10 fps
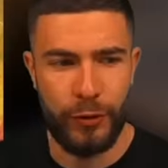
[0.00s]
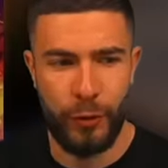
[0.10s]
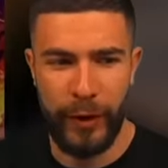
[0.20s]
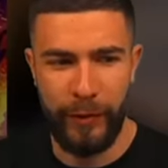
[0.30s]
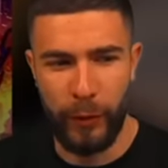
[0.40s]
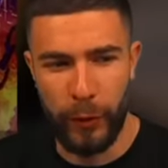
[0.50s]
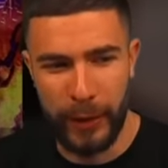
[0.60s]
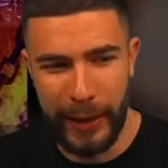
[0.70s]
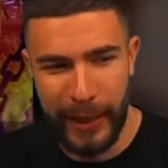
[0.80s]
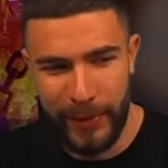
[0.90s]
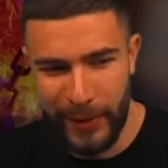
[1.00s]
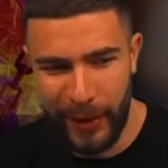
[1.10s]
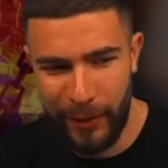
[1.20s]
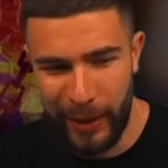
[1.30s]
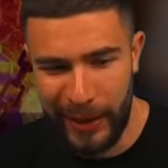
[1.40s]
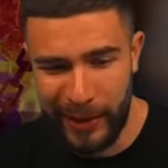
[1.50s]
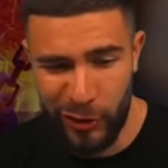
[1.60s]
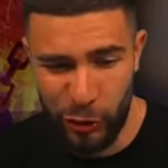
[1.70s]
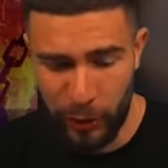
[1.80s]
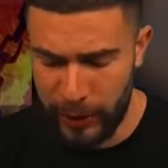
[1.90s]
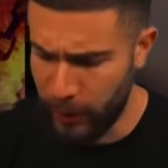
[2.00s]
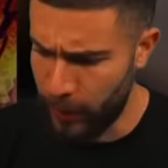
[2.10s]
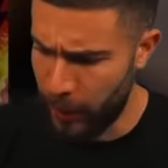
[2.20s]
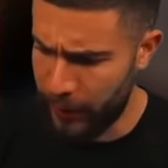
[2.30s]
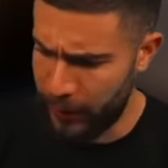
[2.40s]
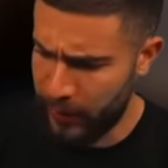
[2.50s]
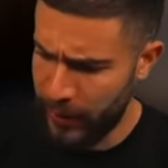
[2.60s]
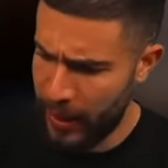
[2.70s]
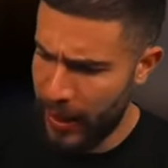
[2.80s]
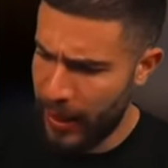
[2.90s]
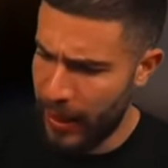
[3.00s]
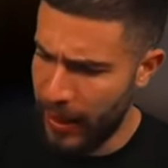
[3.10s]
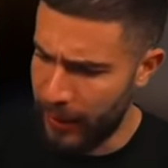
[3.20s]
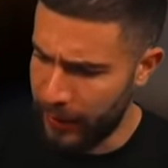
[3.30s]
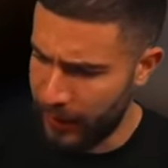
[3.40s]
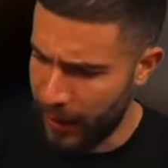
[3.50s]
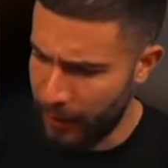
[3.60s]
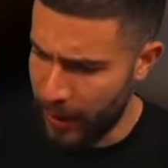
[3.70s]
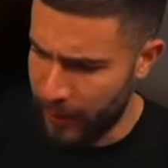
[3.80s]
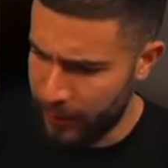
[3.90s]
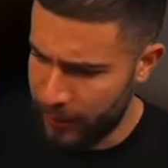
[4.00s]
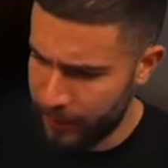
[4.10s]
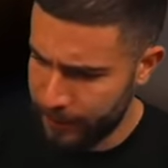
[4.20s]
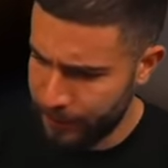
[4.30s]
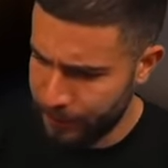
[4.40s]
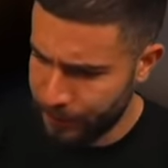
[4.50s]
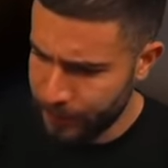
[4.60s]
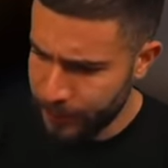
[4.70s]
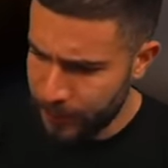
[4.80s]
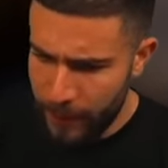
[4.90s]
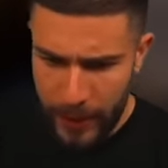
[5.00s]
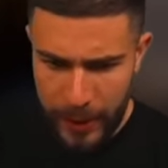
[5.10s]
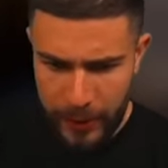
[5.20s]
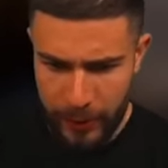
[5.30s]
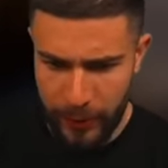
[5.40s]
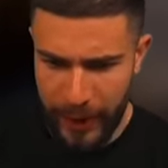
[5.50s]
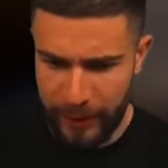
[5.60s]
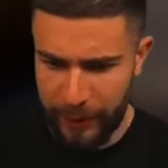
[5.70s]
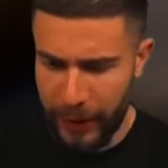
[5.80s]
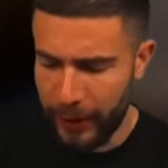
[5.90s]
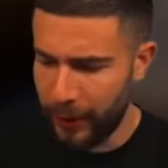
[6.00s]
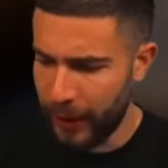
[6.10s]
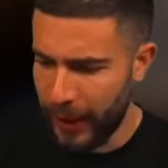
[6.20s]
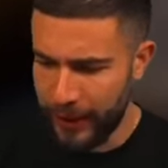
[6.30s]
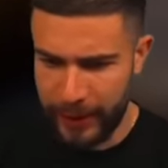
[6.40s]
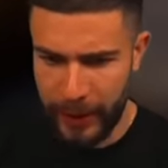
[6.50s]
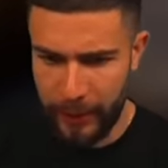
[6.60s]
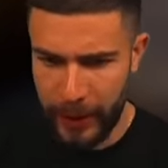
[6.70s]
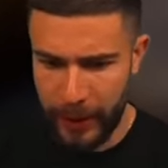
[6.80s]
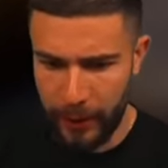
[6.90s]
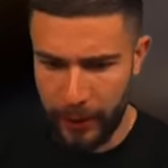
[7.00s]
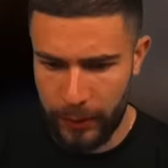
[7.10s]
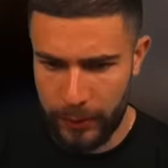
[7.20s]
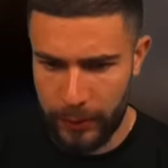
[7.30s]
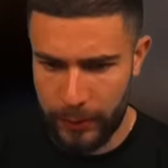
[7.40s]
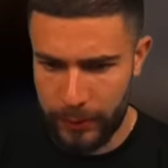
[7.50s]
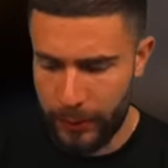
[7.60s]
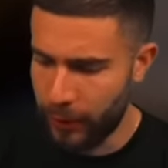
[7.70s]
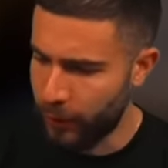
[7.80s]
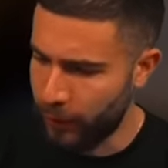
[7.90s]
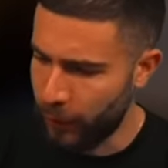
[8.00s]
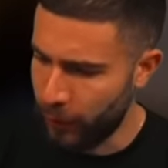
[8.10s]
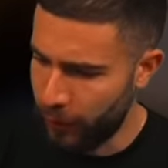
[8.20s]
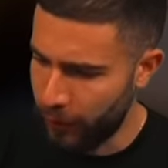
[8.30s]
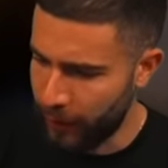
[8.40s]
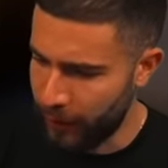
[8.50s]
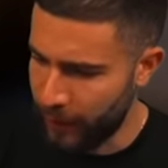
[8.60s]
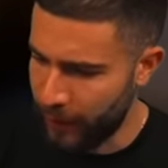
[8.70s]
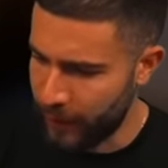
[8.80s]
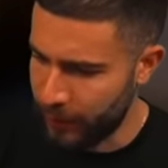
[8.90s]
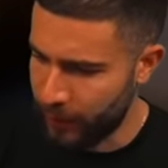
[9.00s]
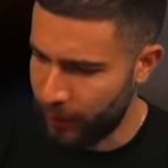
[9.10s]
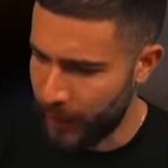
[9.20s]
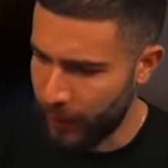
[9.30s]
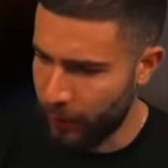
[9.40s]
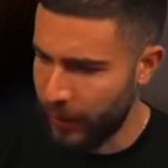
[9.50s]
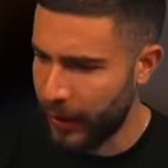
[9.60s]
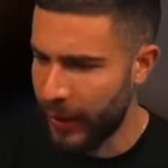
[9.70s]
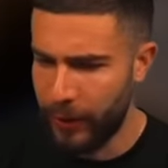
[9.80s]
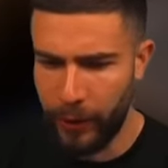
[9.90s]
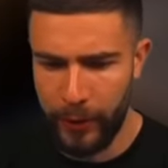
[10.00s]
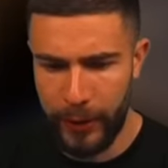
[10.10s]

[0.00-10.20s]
went for all the games that I really enjoyed, to be honest, and it came out to that value. Hate that being on the fourth. 25x would have been okay, though.